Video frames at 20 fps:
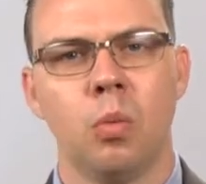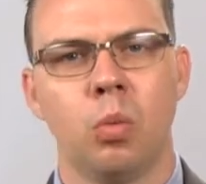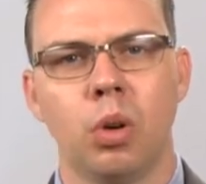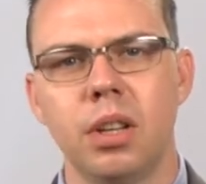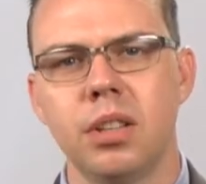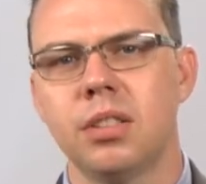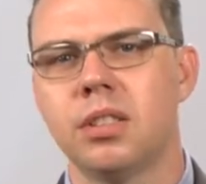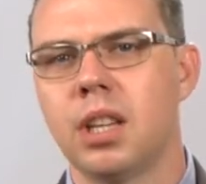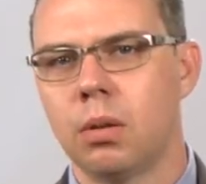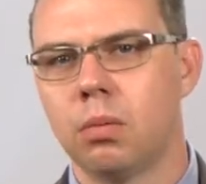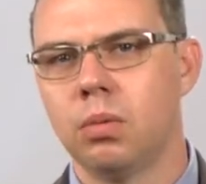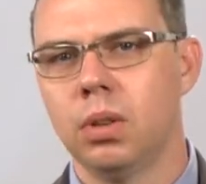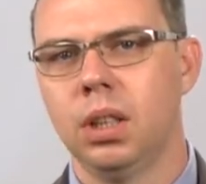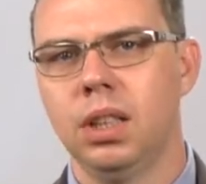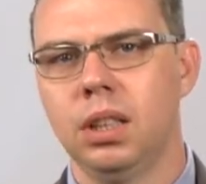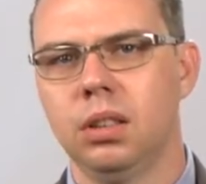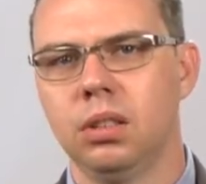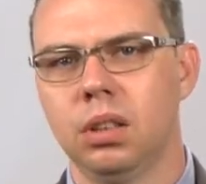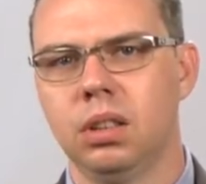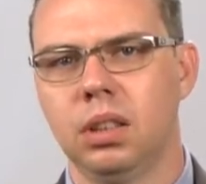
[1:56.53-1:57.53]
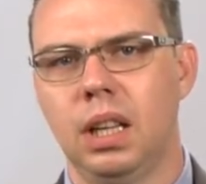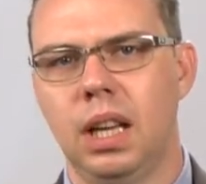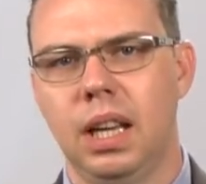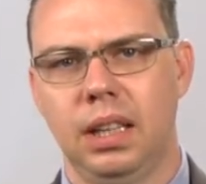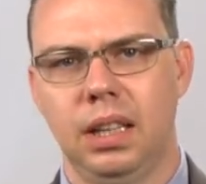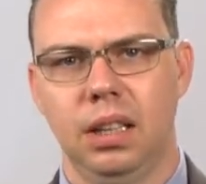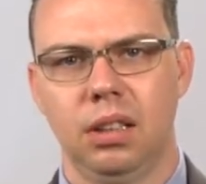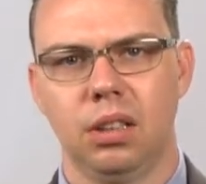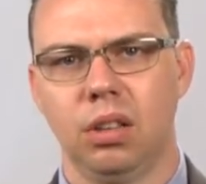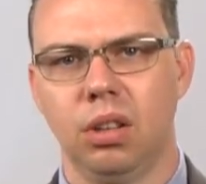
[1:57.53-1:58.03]
What does that really look
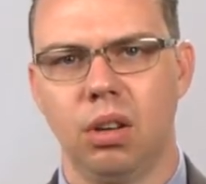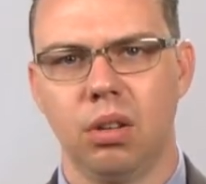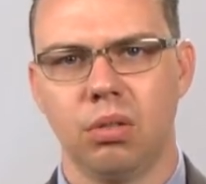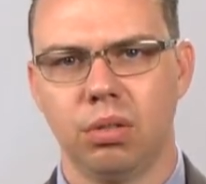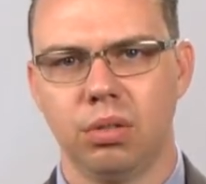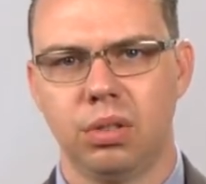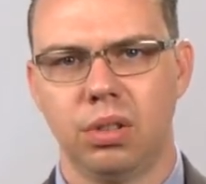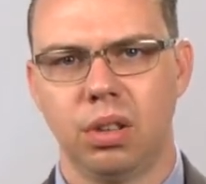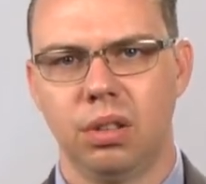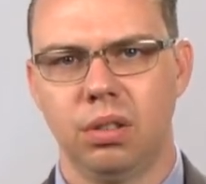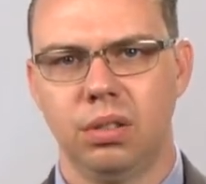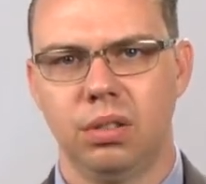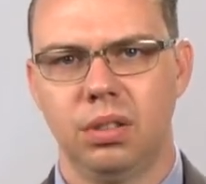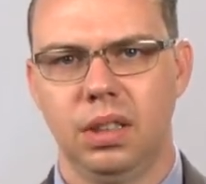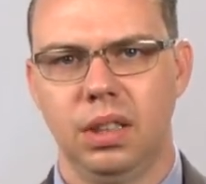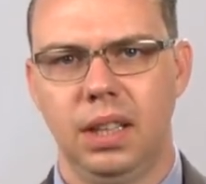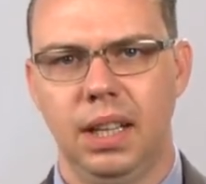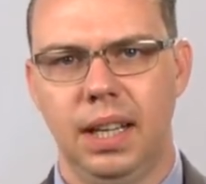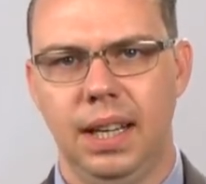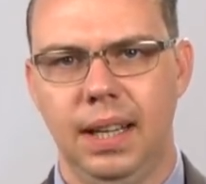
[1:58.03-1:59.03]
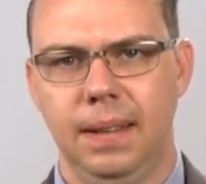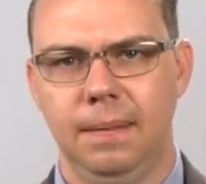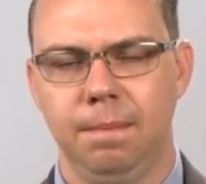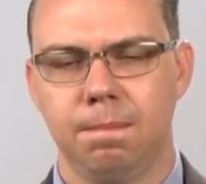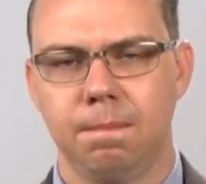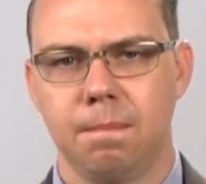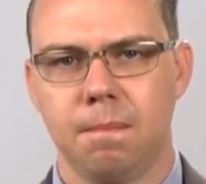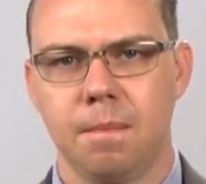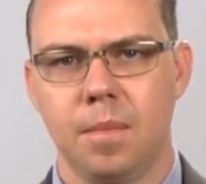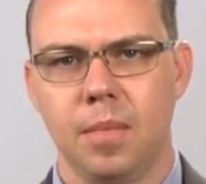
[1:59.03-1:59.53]
like in the local church today?
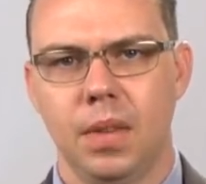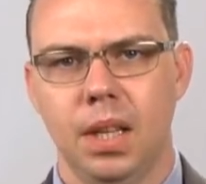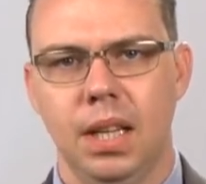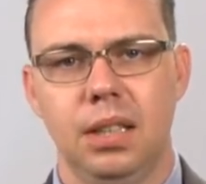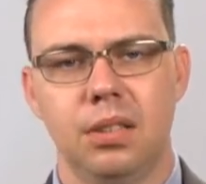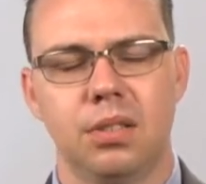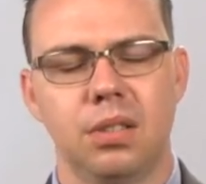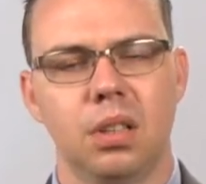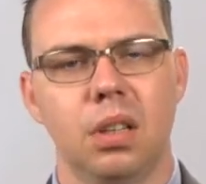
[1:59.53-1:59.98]
And